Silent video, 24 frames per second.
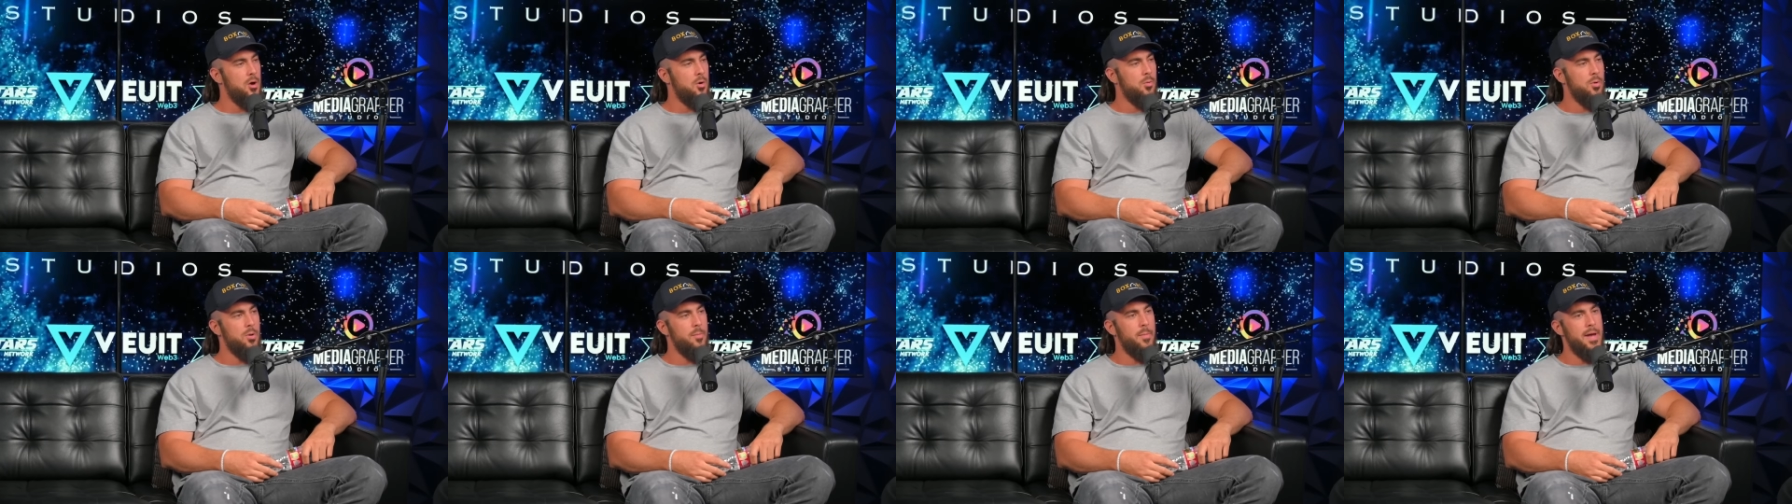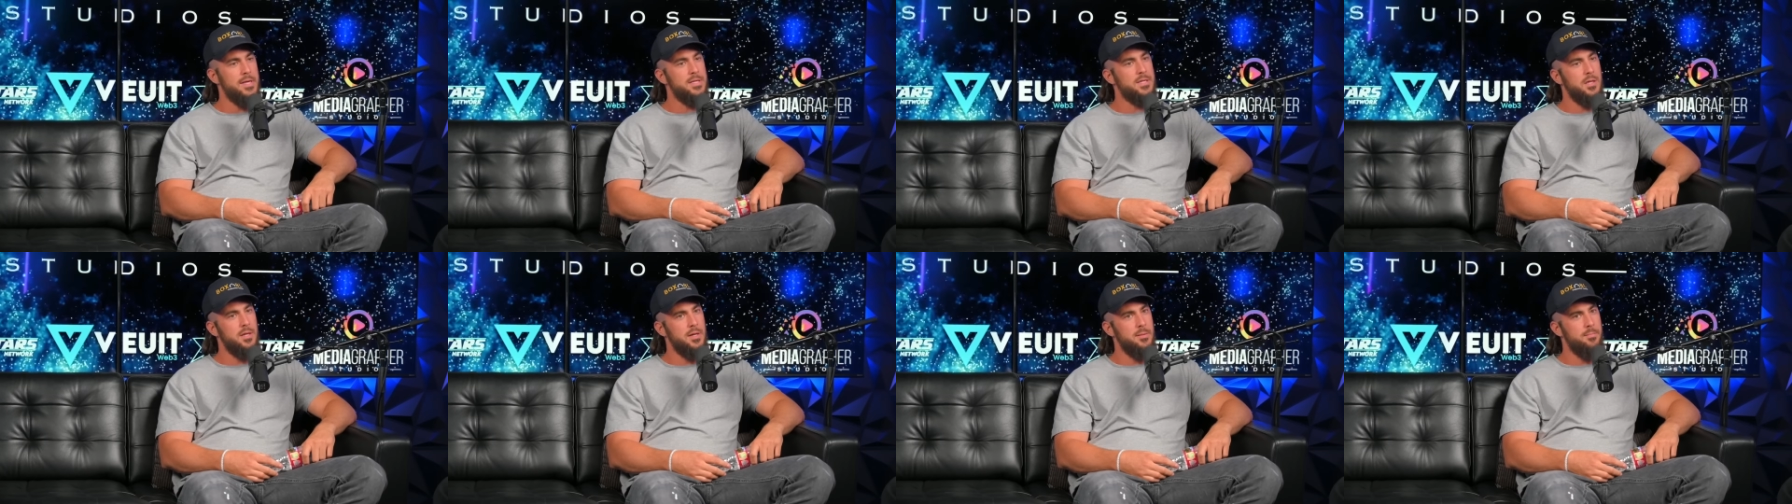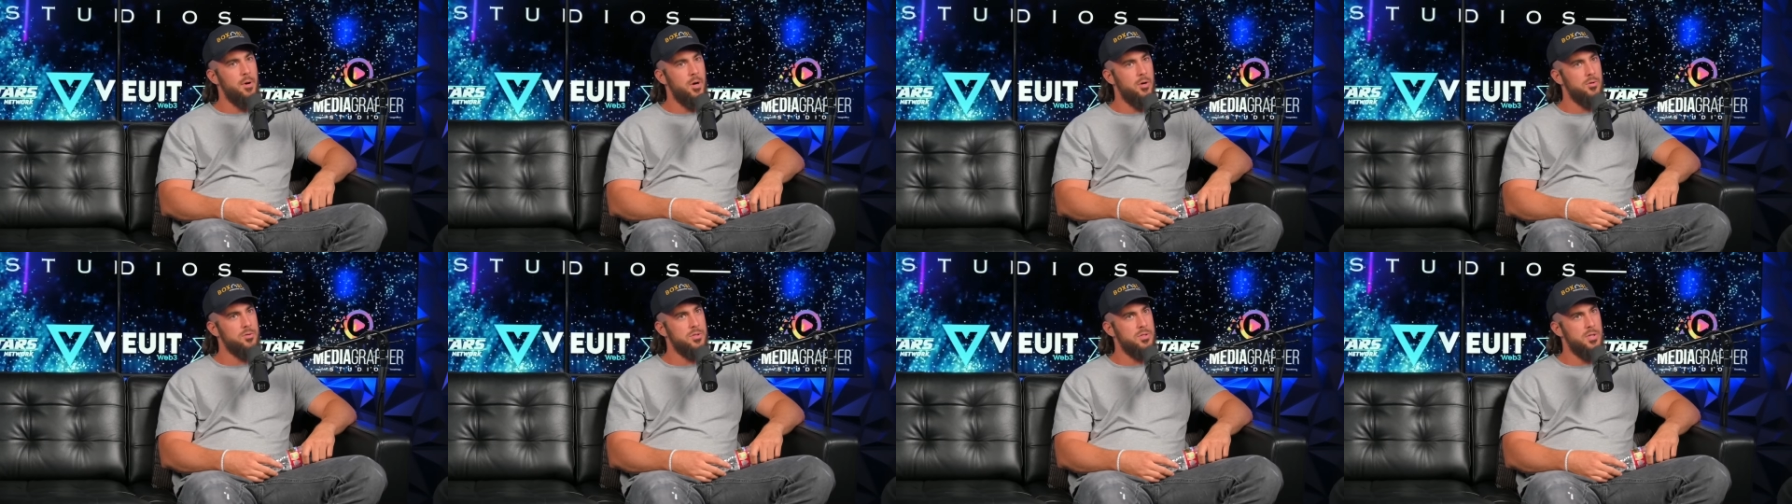We're basically
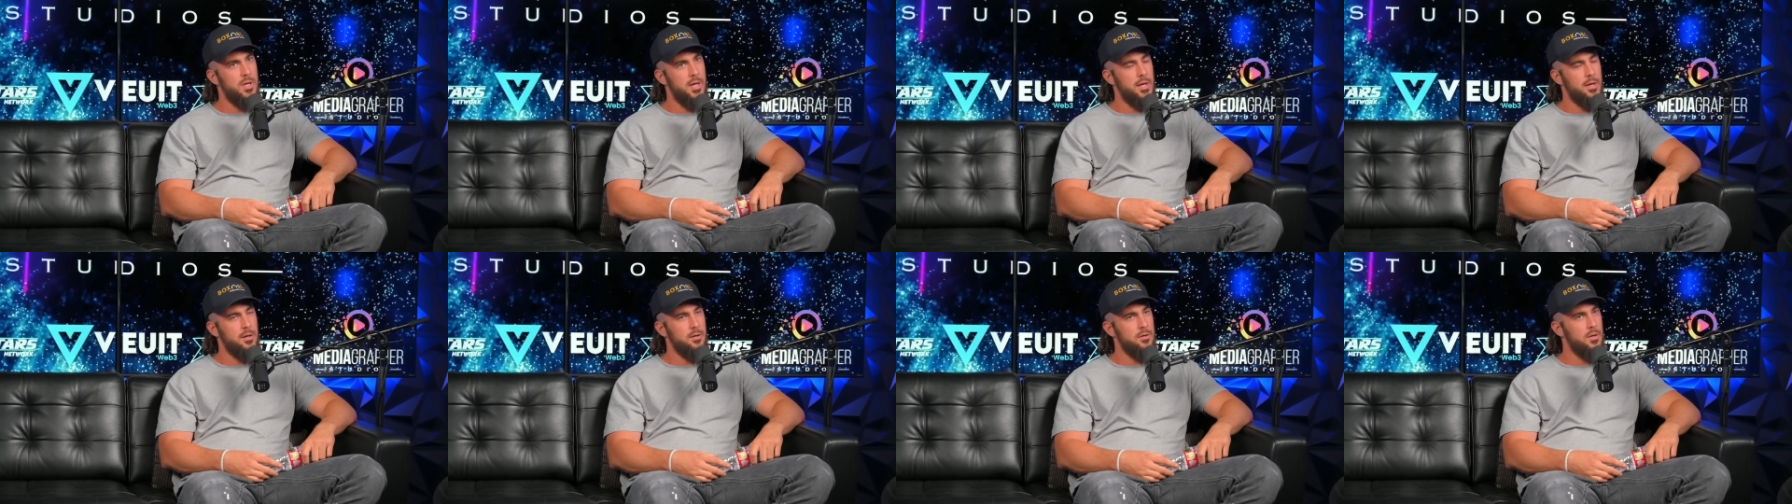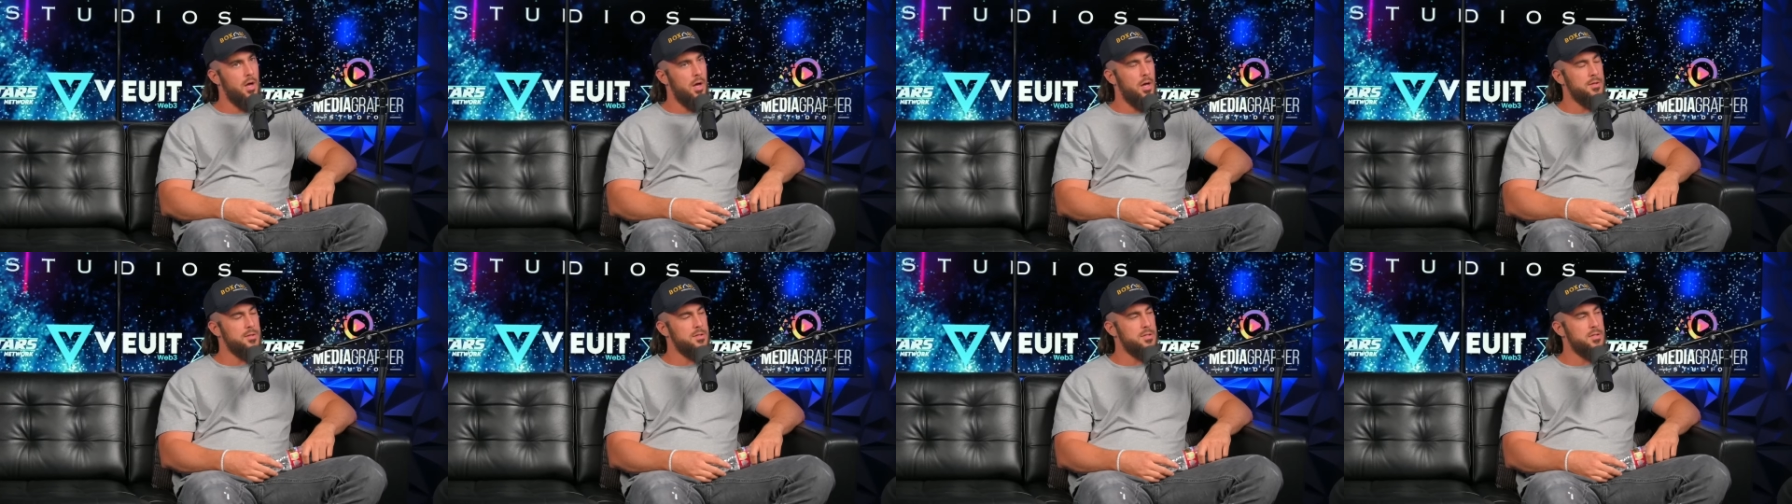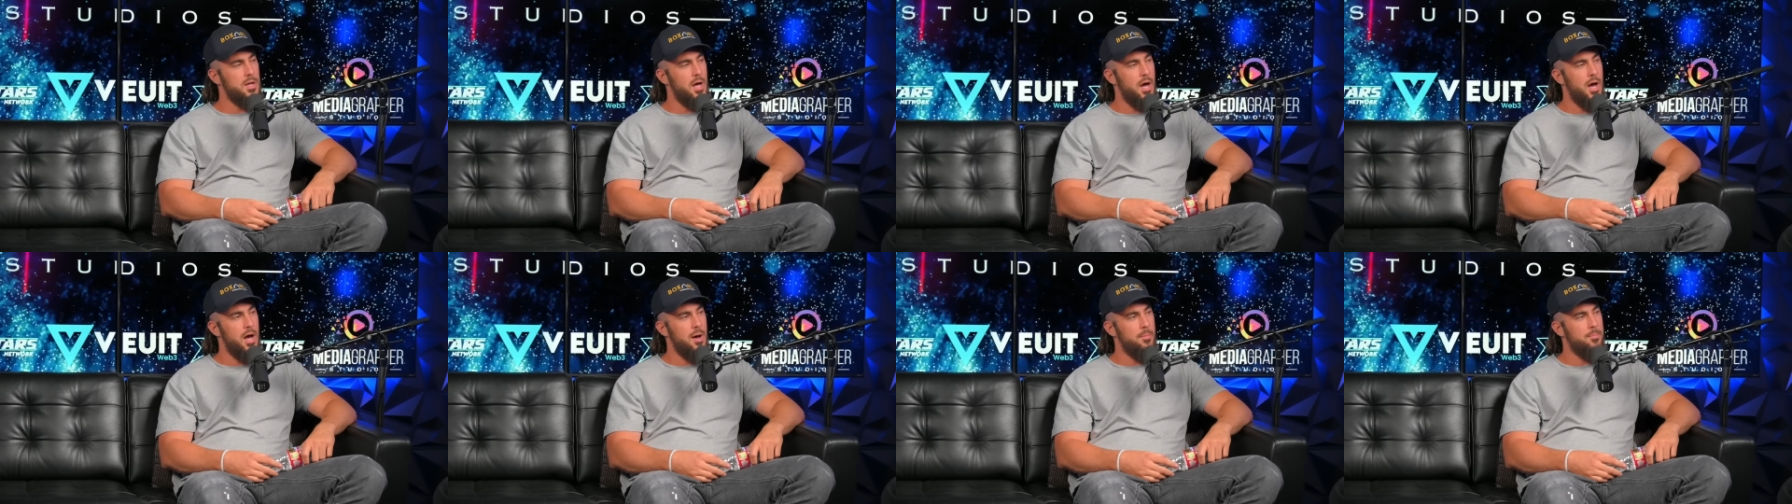posting
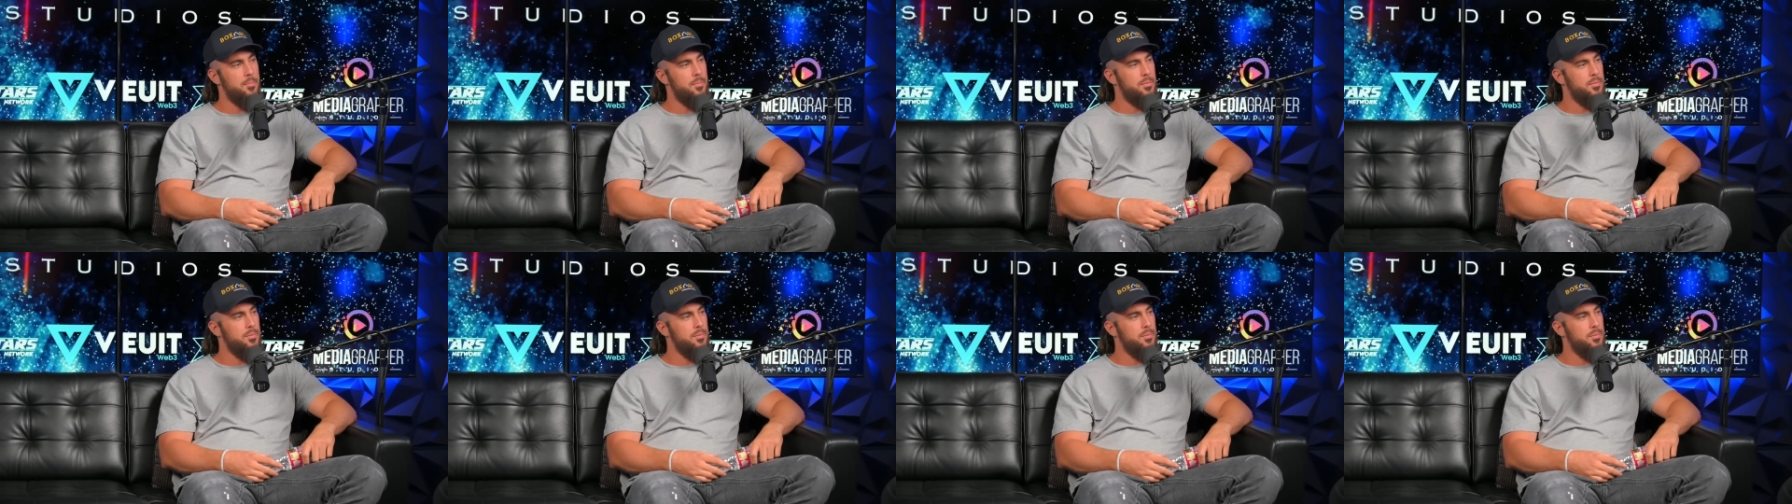nonstop,